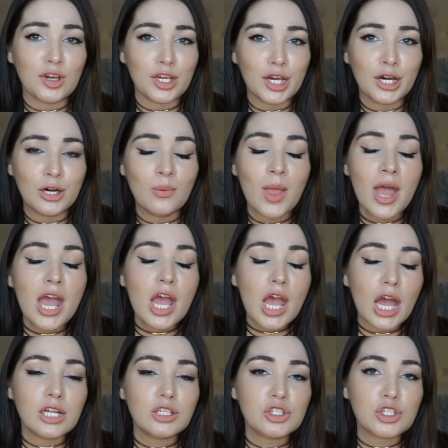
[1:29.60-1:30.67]
video.
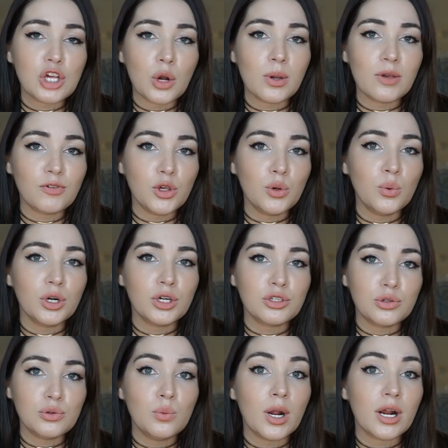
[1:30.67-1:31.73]
And so if you were
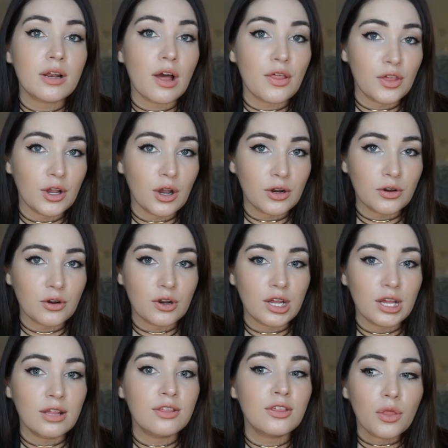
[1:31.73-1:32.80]
to wear nothing
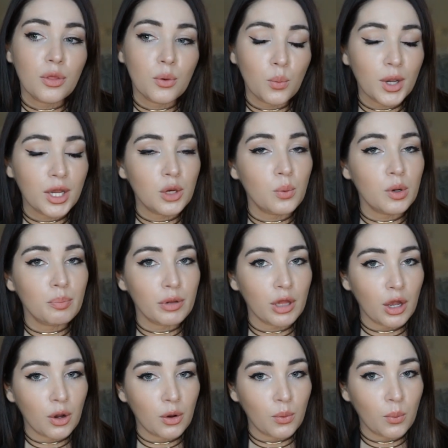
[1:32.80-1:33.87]
underneath, the wind would
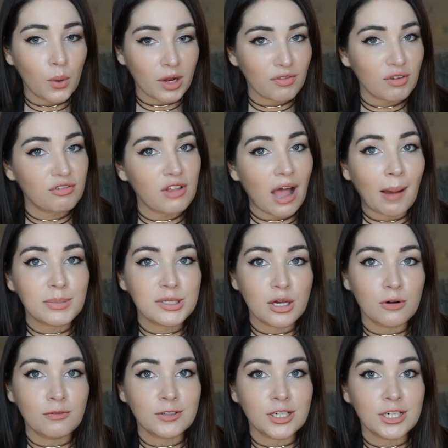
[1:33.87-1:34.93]
blow one of the flaps
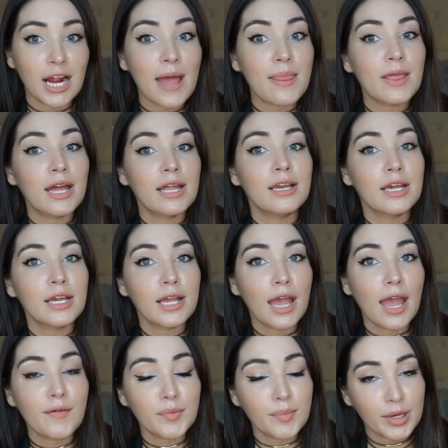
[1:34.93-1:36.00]
over, and then
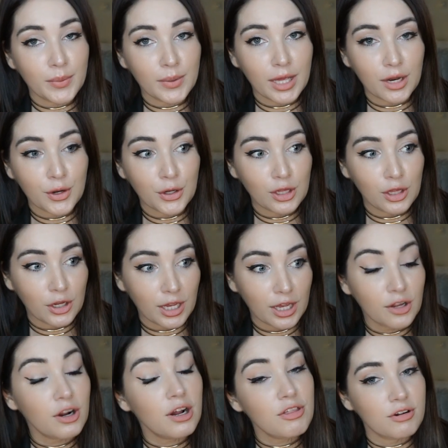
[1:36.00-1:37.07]
everybody would get a good look
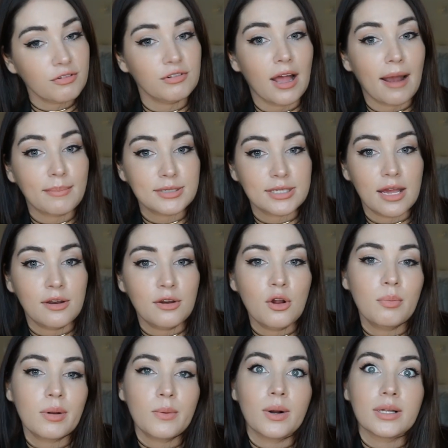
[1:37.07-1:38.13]
at your other flaps, and
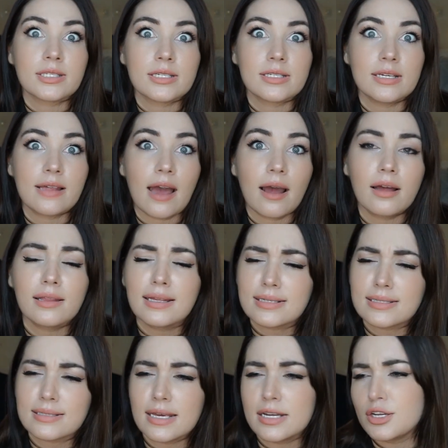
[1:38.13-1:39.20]
nobody wants to see that,
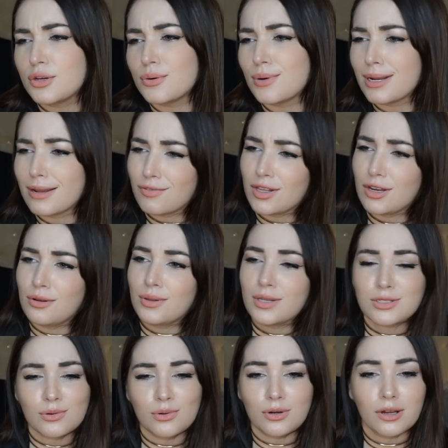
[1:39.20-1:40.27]
unless they do. And if they do,
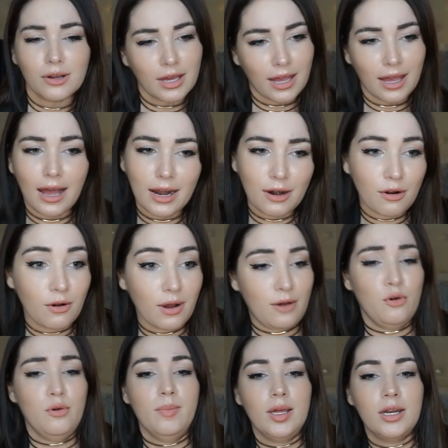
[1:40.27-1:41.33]
that's cool. Okay, I don't know,
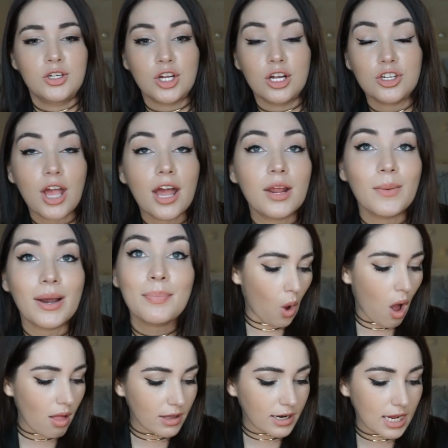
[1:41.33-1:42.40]
who am I to judge? Anyway,
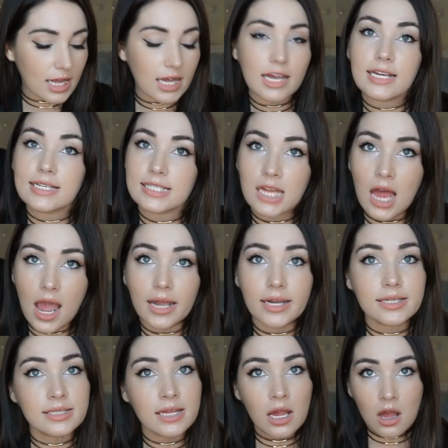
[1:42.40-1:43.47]
quality is
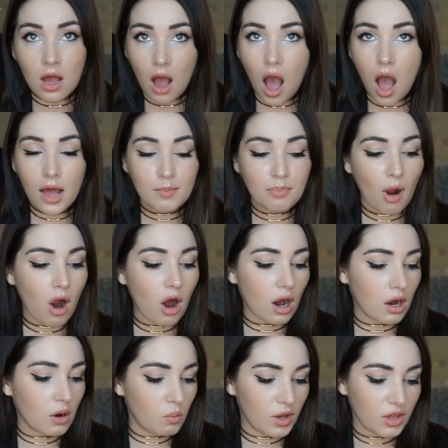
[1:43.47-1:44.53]
nice, on
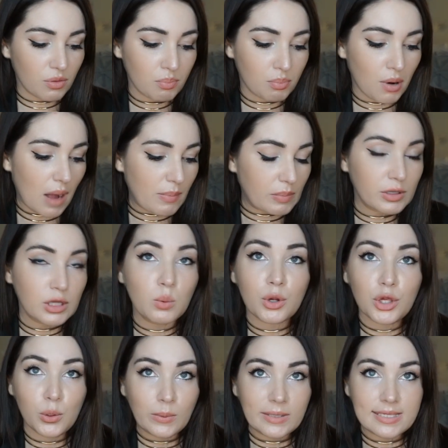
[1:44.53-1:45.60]
par with probably
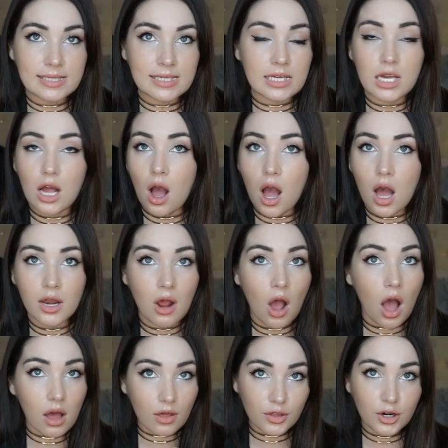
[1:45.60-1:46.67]
what you would see on
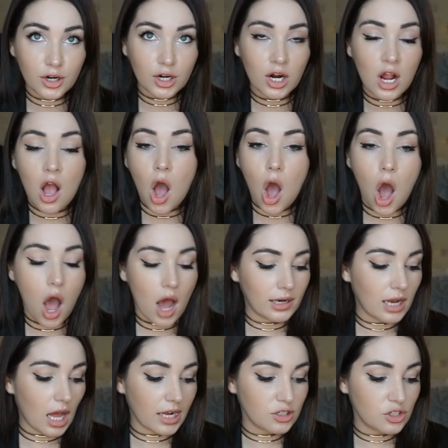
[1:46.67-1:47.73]
other
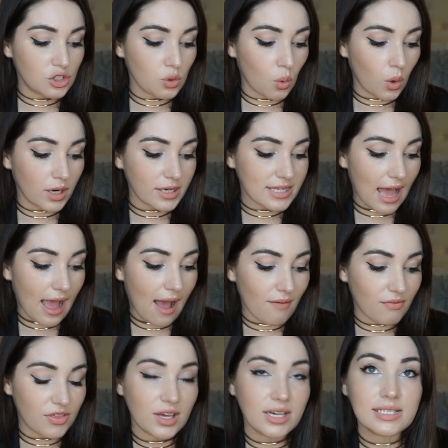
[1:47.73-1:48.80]
online stores that
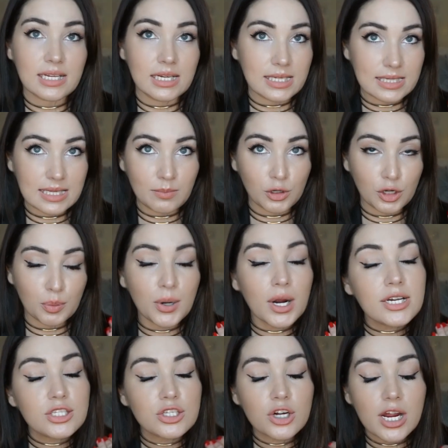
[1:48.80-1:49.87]
have things in a similar
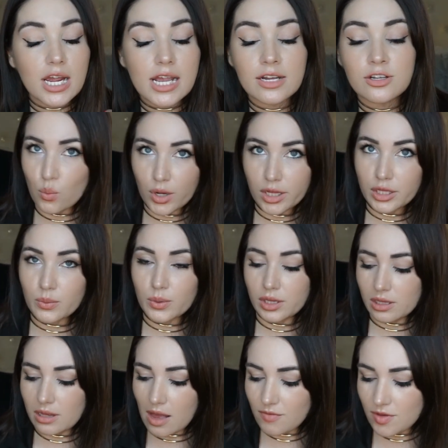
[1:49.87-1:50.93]
price range. Really,
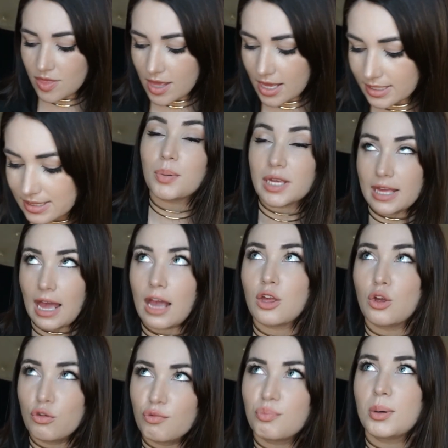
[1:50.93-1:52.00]
really loving this. But yeah,
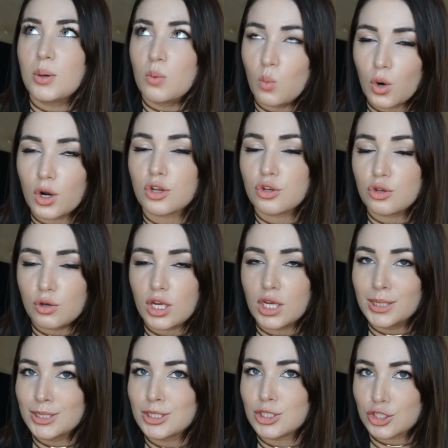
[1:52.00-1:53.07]
you've been warned. You
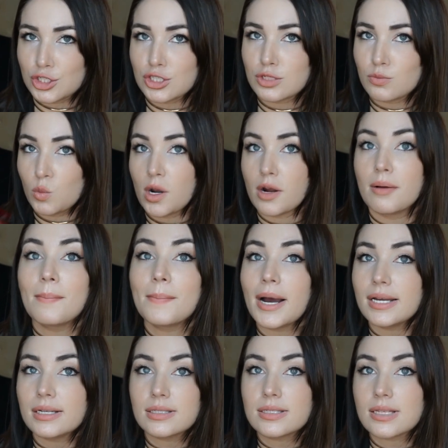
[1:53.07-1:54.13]
can't just wear it
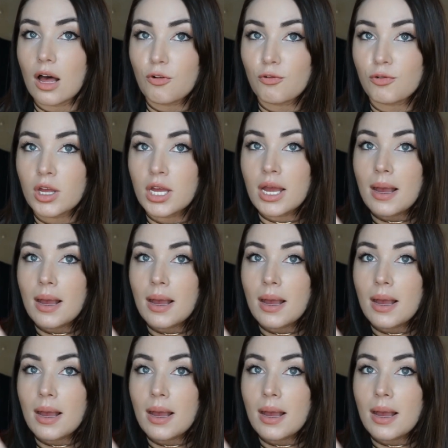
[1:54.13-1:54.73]
by itself.